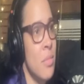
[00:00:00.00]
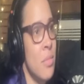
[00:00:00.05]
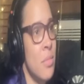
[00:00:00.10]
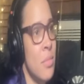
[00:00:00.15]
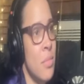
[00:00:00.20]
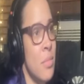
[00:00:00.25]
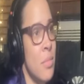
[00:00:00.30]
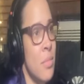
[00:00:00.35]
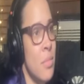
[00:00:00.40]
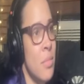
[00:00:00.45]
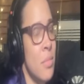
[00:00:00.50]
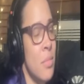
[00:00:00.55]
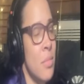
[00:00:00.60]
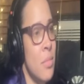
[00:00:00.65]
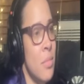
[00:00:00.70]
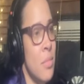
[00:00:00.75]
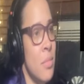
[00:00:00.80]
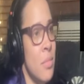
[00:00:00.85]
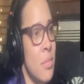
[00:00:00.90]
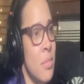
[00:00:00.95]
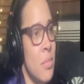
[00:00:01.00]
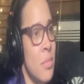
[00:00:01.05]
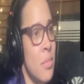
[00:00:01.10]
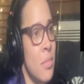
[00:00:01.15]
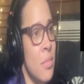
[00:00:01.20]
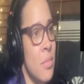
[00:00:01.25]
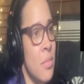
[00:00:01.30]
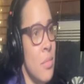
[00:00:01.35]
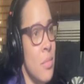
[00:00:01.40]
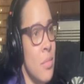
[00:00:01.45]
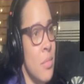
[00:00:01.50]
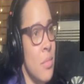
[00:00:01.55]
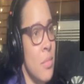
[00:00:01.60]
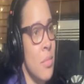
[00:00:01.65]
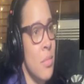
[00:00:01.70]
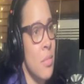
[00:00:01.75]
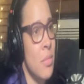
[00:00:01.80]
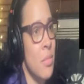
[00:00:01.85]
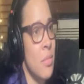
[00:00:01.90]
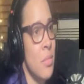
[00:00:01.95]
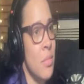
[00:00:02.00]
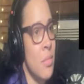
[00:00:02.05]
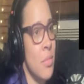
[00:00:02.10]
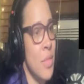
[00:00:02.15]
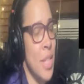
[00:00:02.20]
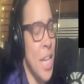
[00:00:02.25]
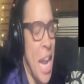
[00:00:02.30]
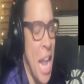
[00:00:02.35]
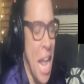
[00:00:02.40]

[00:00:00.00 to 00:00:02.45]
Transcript: This person isn't speaking.